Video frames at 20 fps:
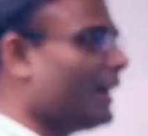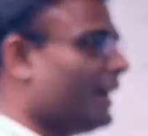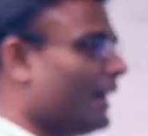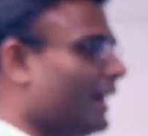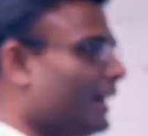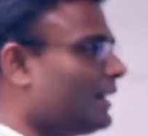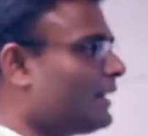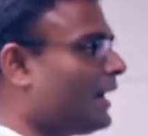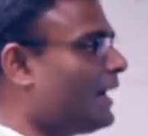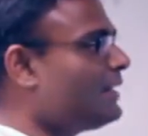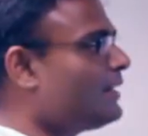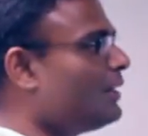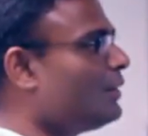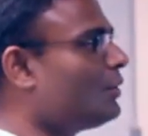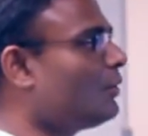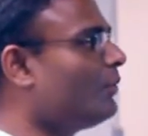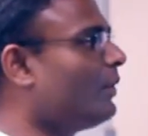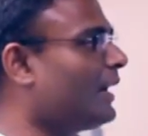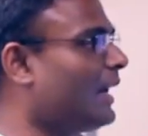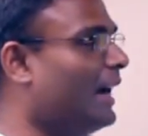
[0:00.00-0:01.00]
at it, and it ties
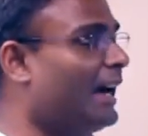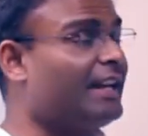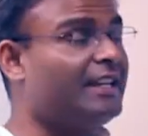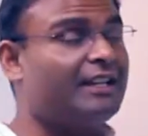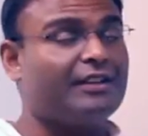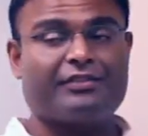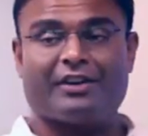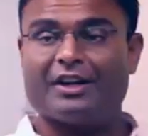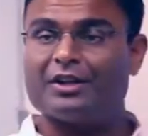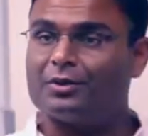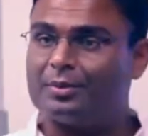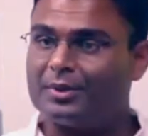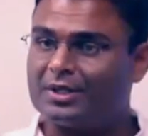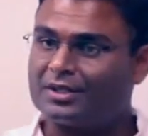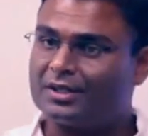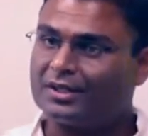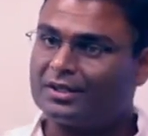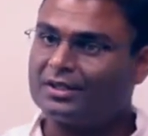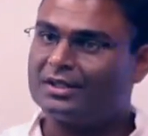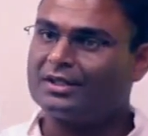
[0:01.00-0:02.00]
into what I define to be
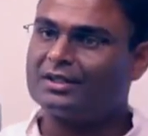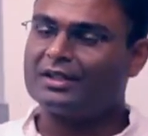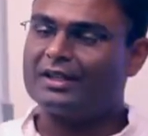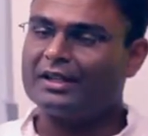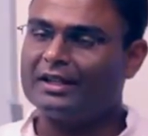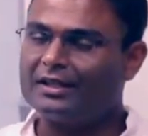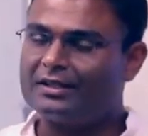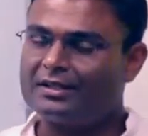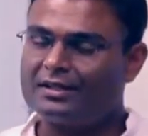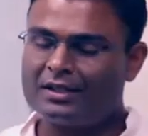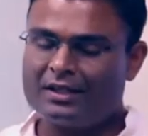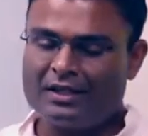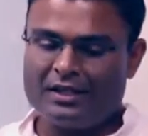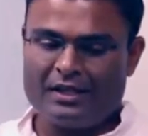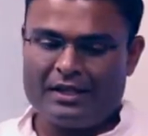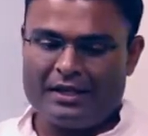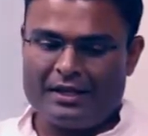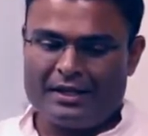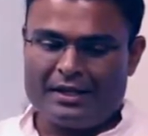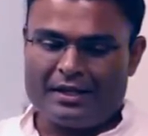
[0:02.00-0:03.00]
success is
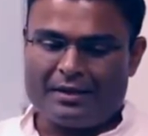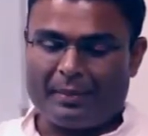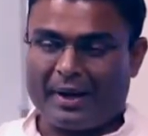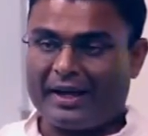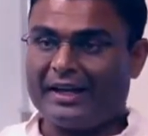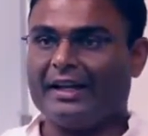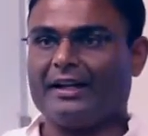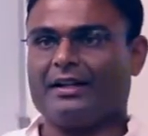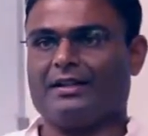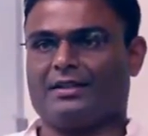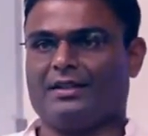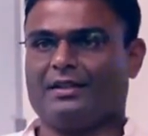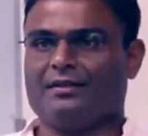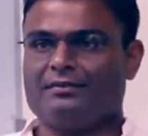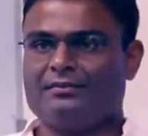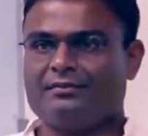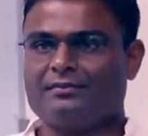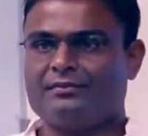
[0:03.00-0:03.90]
my legacy,